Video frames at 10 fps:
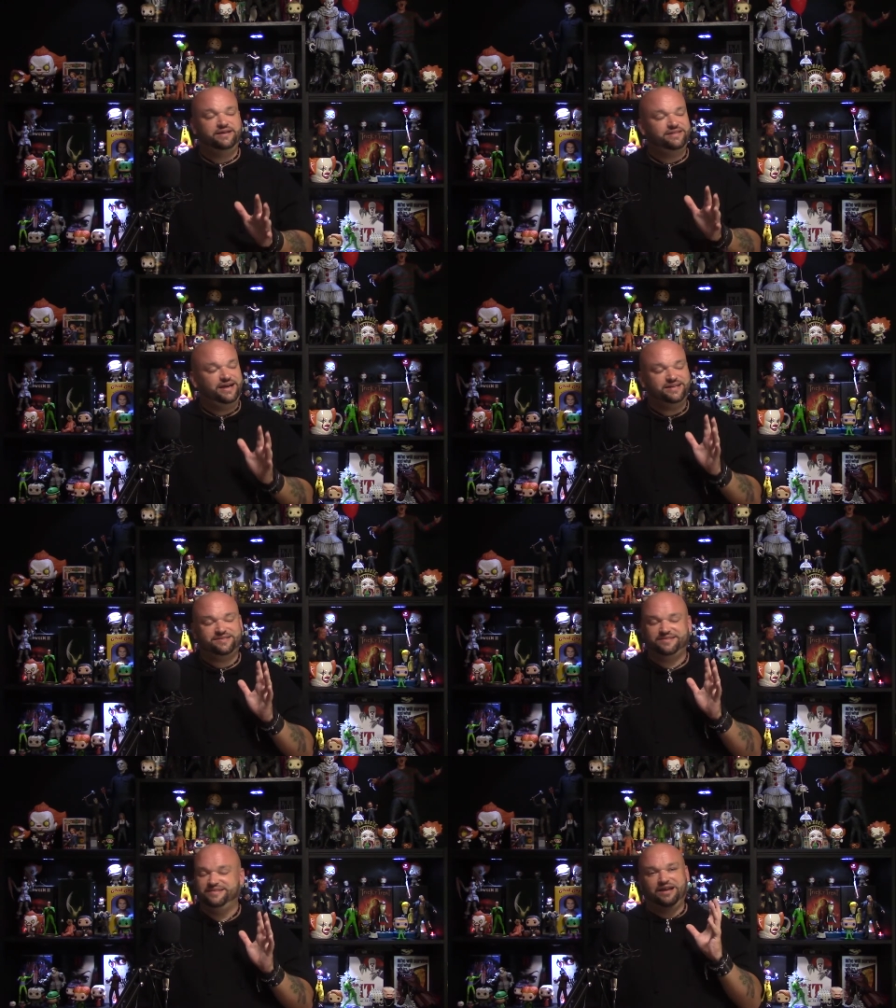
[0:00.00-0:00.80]

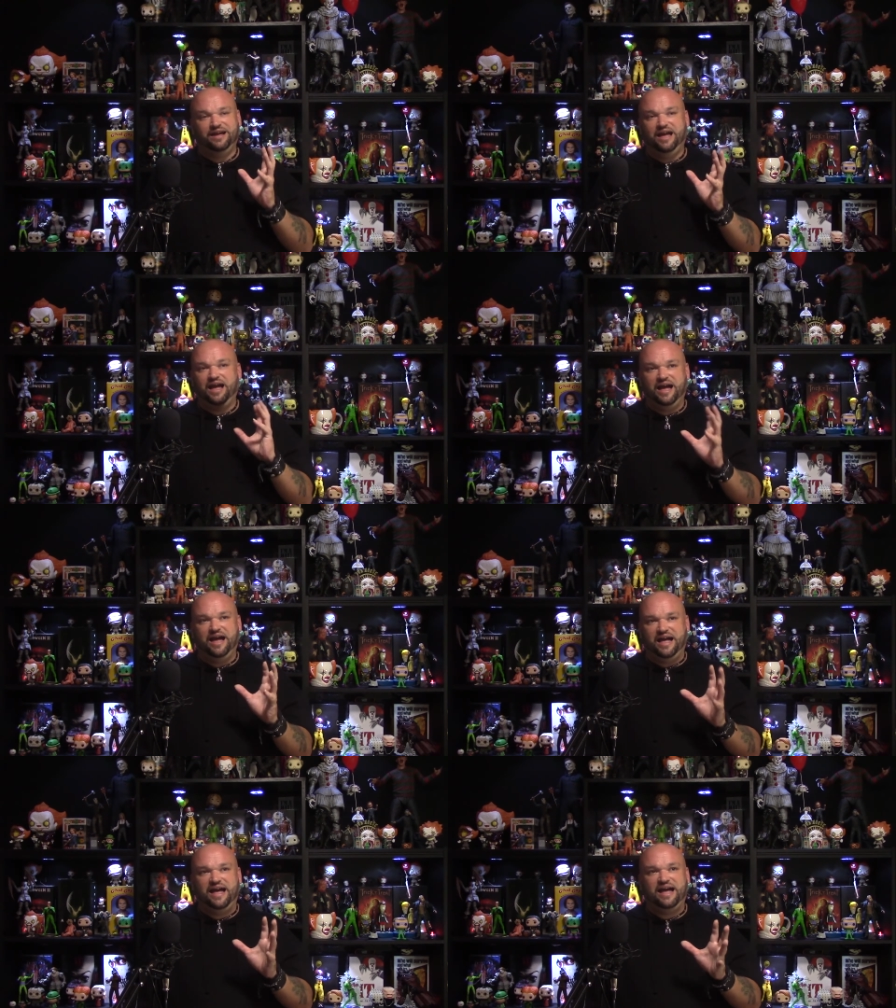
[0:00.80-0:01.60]
that's
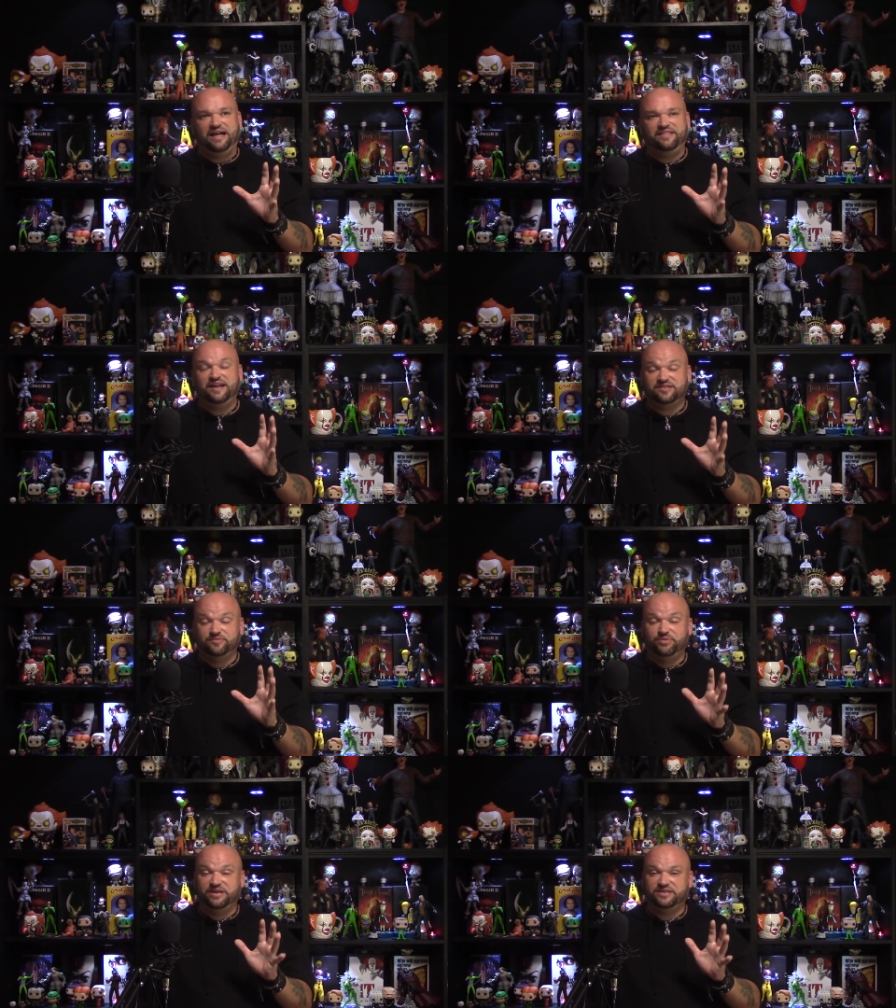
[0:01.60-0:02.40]
ah that's
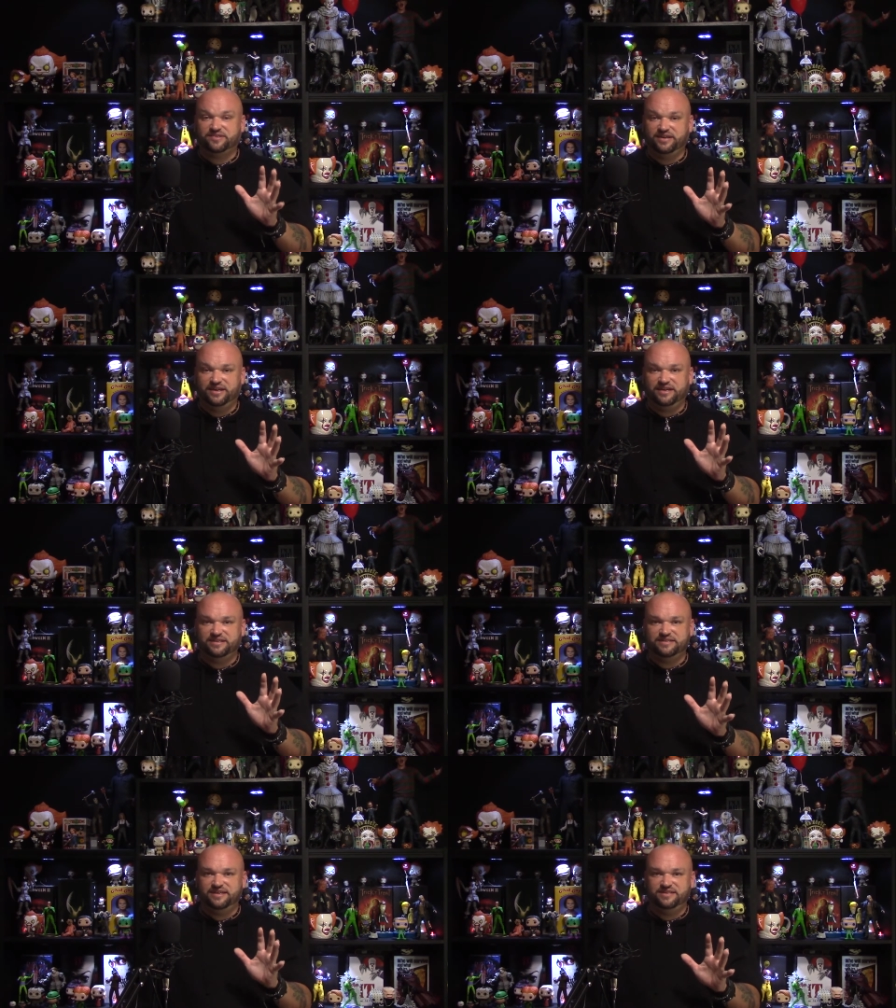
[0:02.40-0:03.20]
the biggest
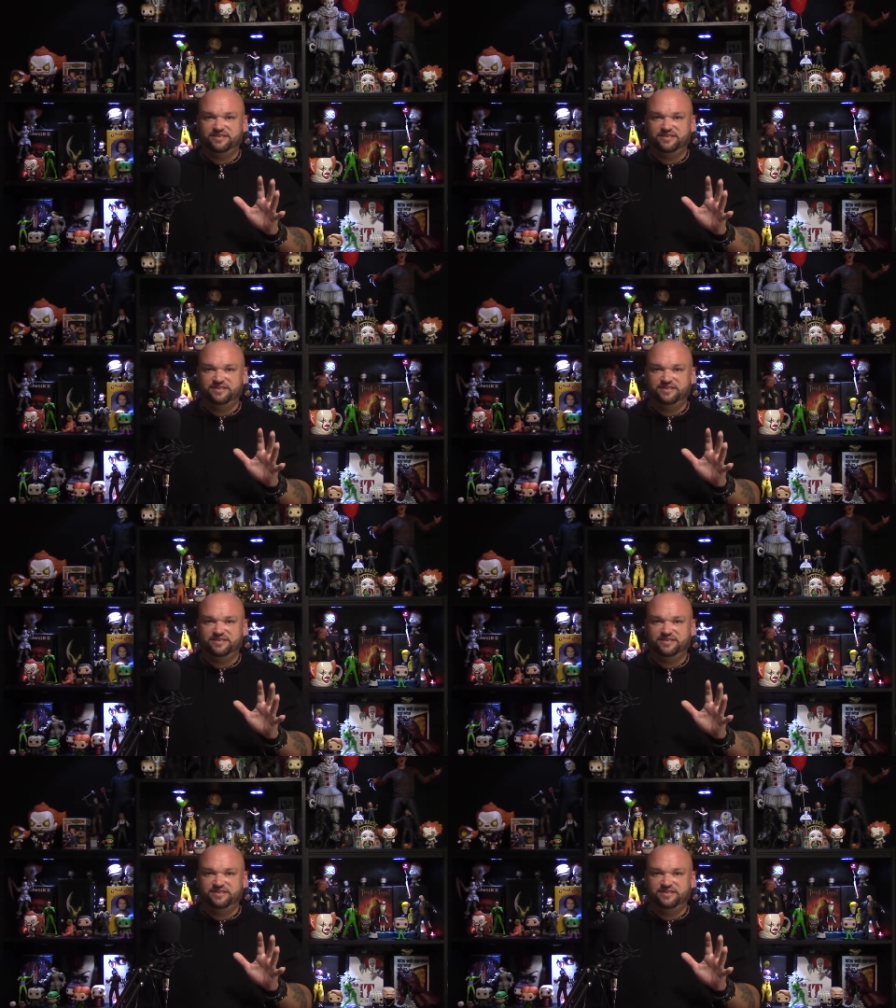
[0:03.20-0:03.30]
thing that